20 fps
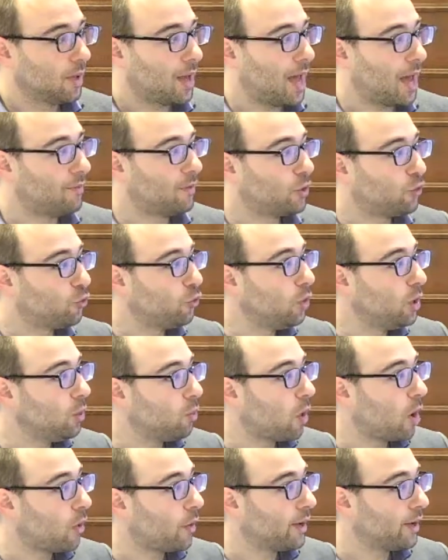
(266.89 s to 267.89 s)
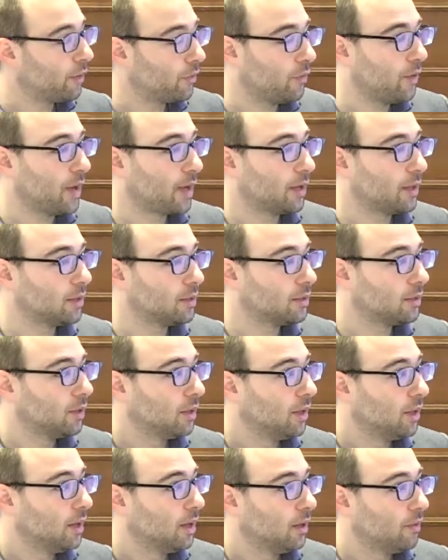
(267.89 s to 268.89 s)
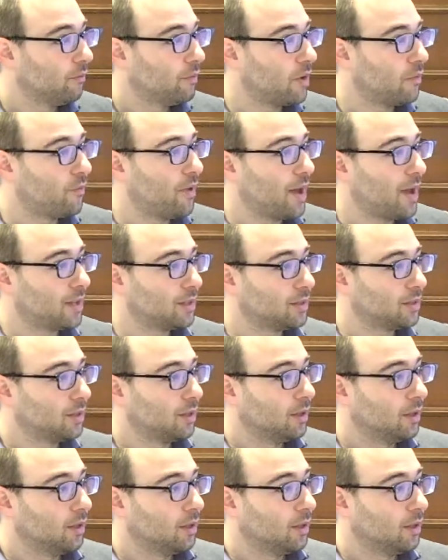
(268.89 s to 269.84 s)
And the truly worrying thing is that there's